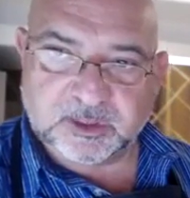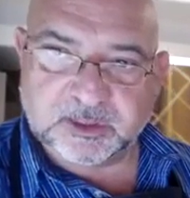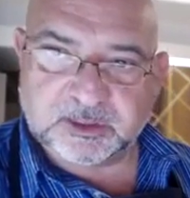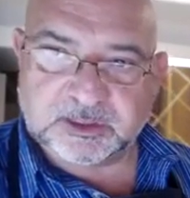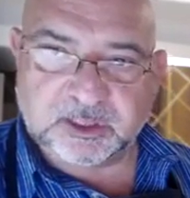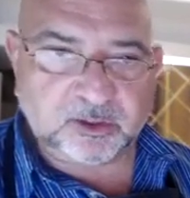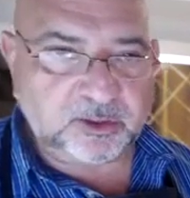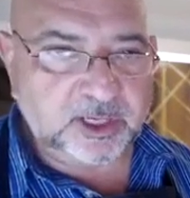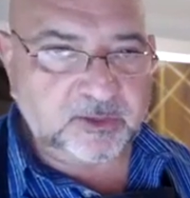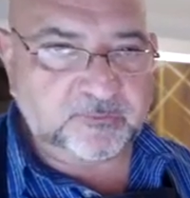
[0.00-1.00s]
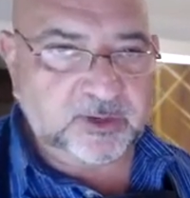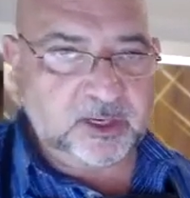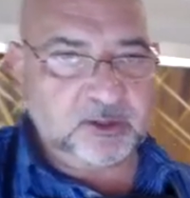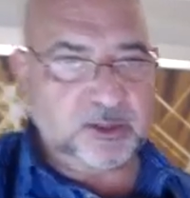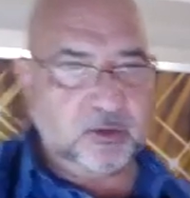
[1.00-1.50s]
Say, Lori, your video's
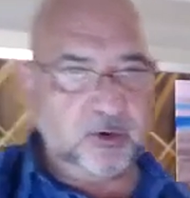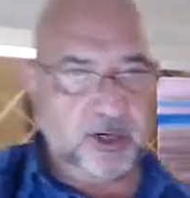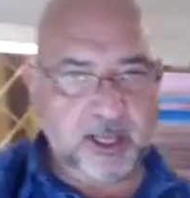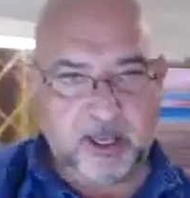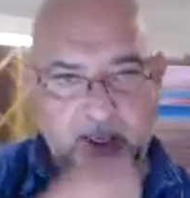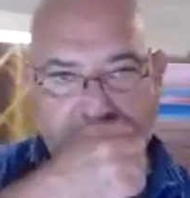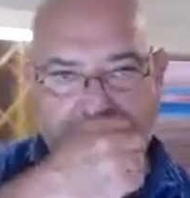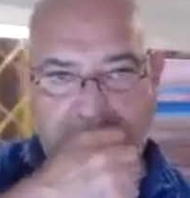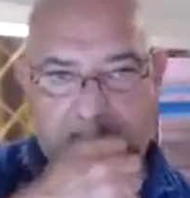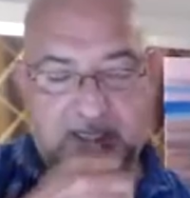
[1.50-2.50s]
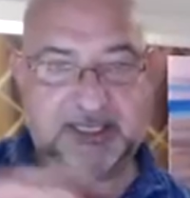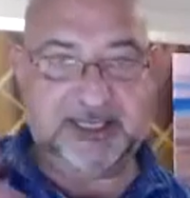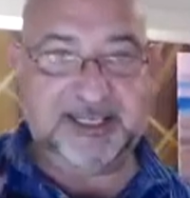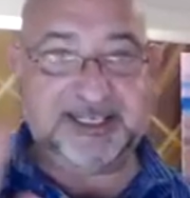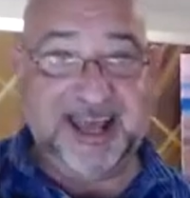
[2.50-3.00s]
not working. Can you see us
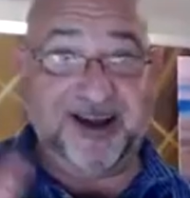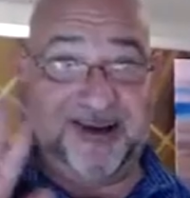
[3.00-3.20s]
now?